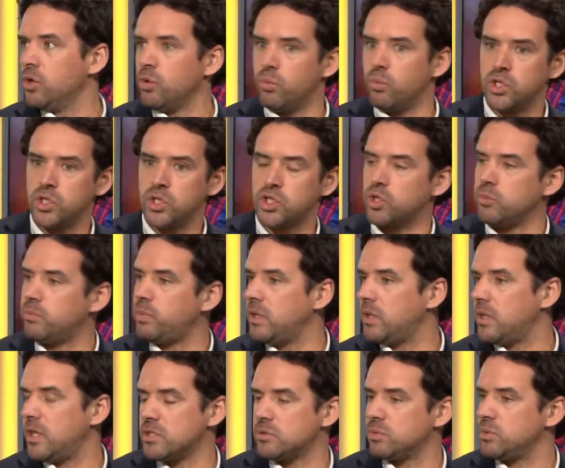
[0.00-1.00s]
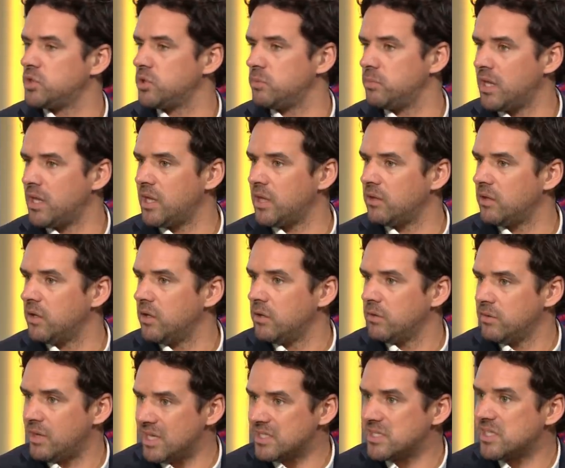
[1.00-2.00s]
we should be this, we should be that.
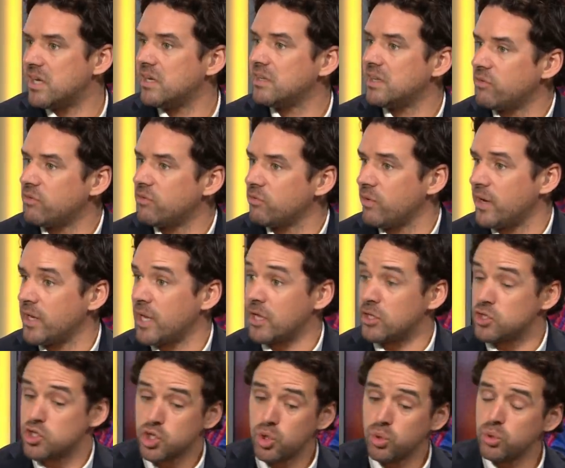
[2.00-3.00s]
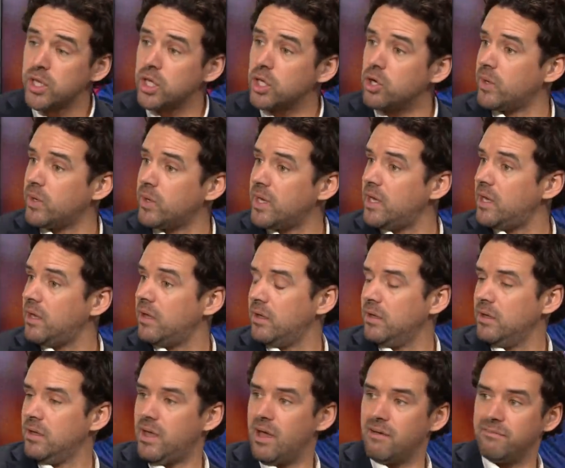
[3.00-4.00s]
That's their level right now until they go get a
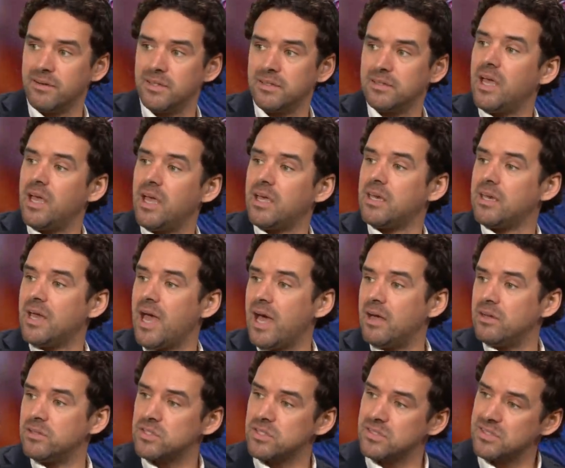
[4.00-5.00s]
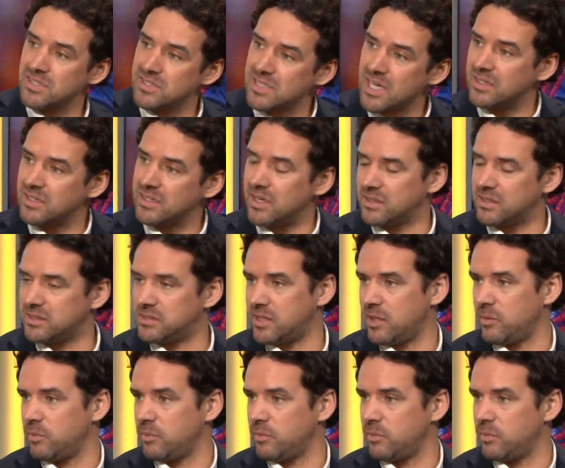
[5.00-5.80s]
Van Dijk and an Alisson to take the next step.